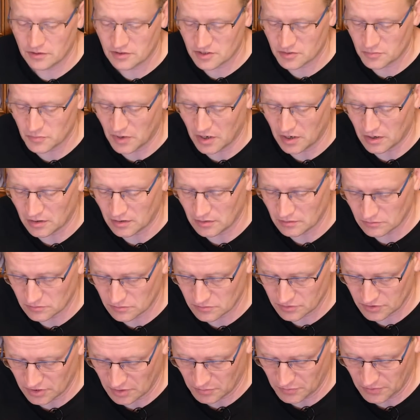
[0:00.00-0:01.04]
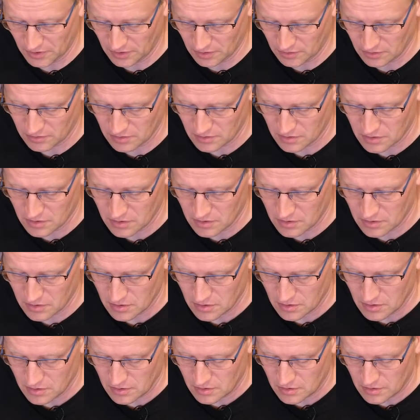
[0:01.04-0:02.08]
Smart something.
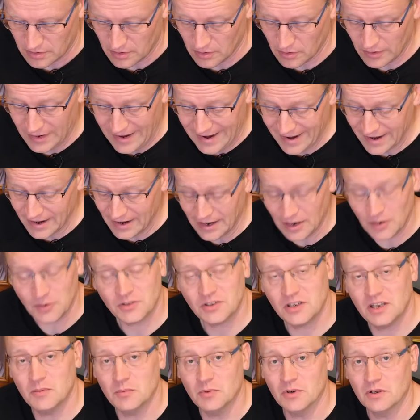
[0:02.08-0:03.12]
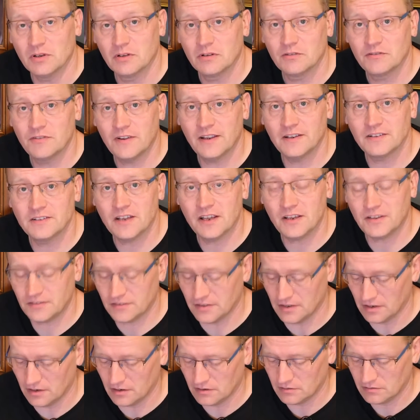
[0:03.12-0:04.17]
Air Housekeeper.
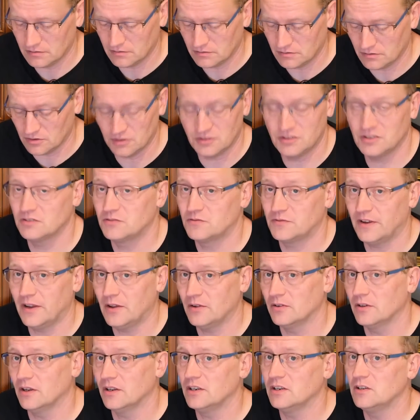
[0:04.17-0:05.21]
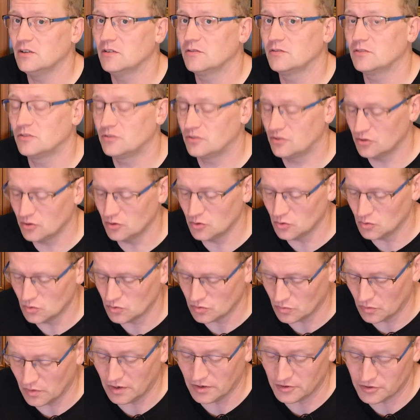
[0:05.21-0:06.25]
Fantastic. So I just found it. I didn't have to
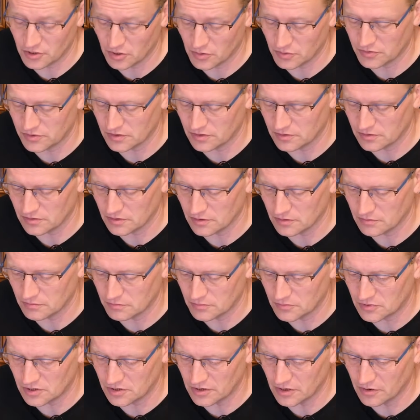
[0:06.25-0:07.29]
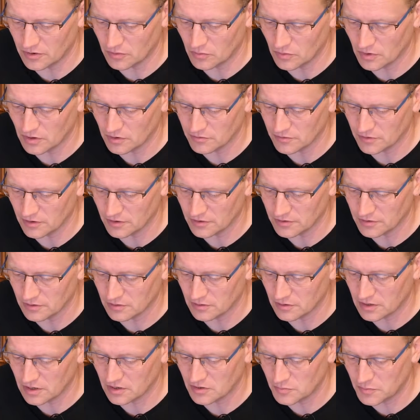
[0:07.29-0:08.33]
choose. Well, I chose the generic Wi-Fi. So,
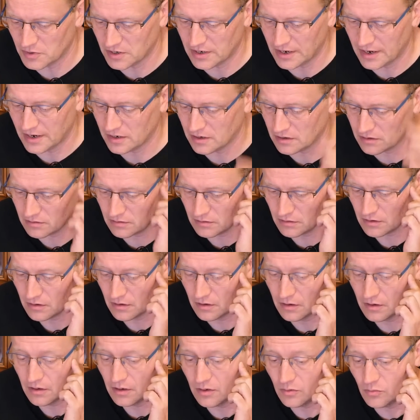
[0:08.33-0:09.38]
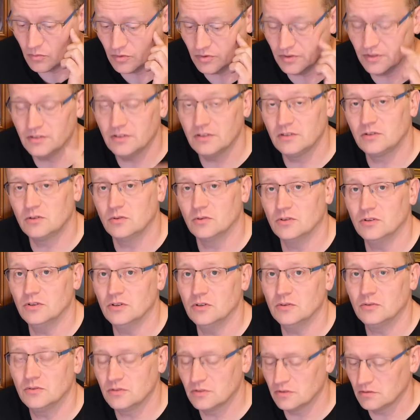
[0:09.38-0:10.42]
okay, it's being added. Well, this is good
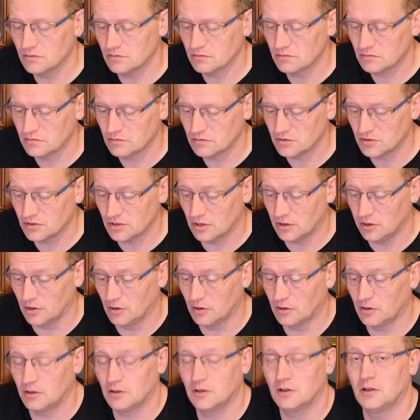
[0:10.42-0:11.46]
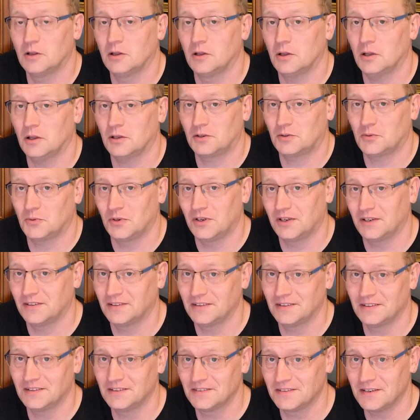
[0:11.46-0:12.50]
news. It's a lot quicker
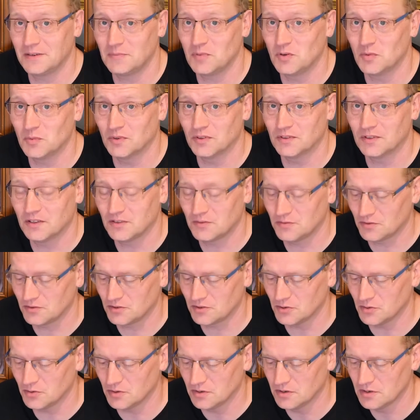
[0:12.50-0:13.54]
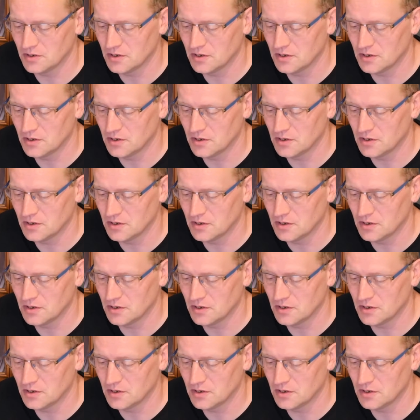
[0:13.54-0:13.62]
than the Zigbee one, that's for sure.